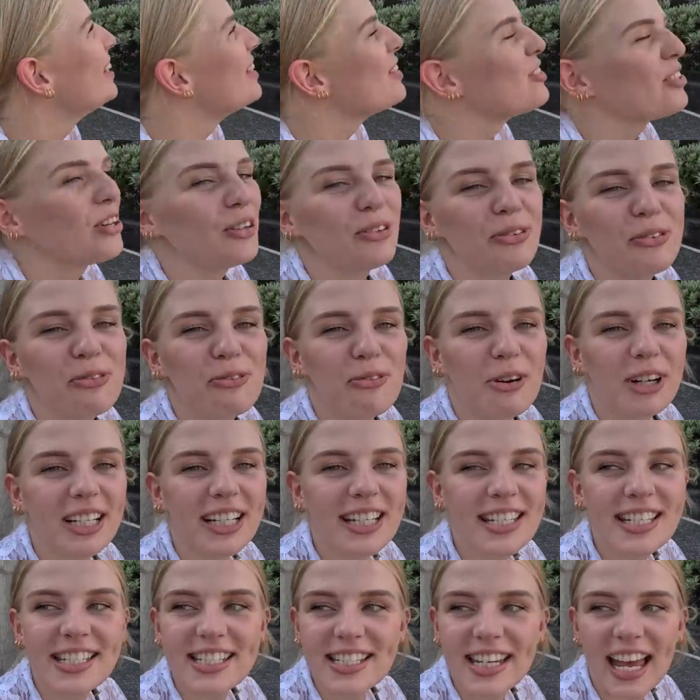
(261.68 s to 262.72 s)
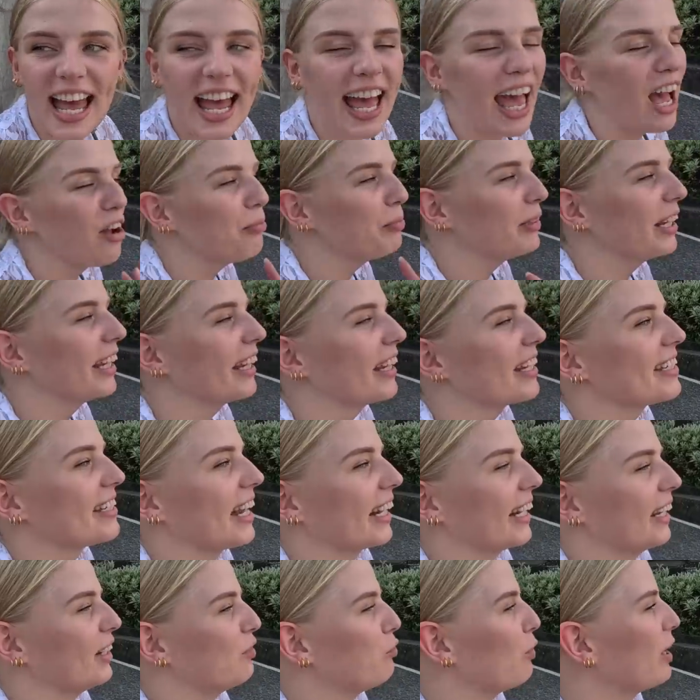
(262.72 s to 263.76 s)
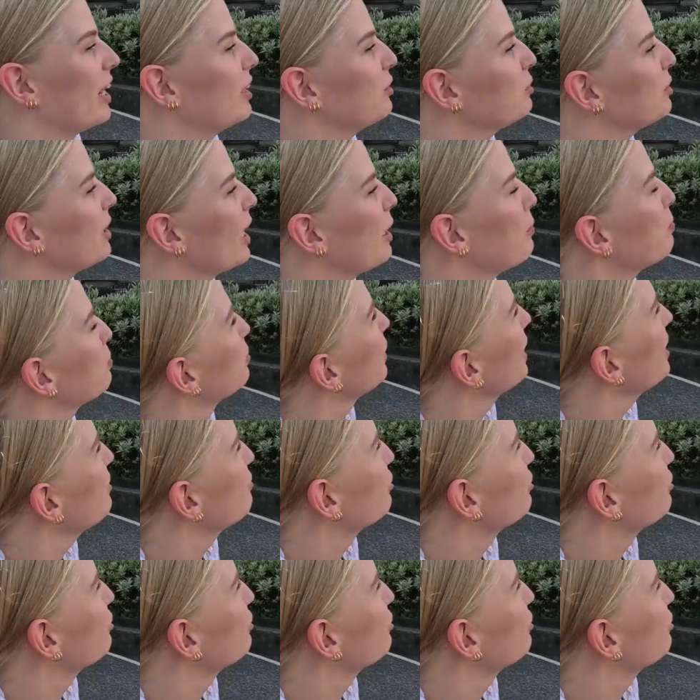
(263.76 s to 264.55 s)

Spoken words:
So what is happening exactly? Where do they pray